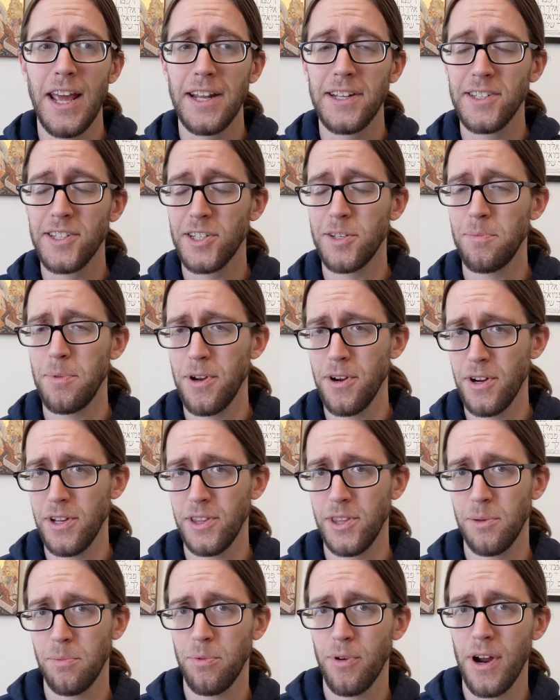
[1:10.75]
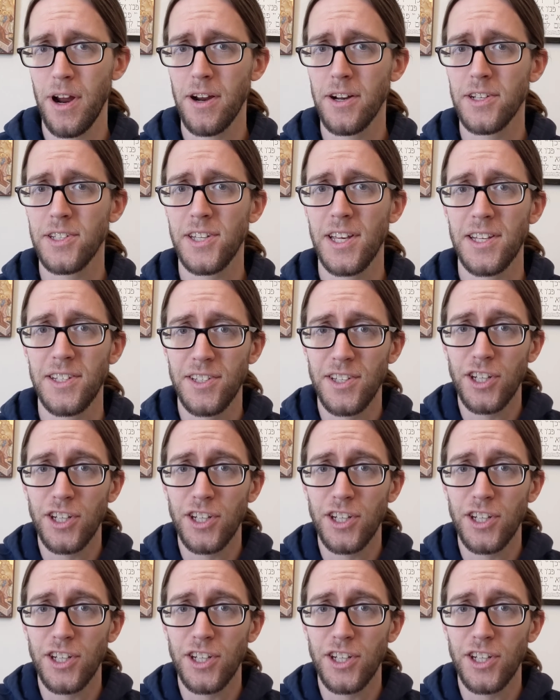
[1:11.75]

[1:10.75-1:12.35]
and Spirit, the prayer says.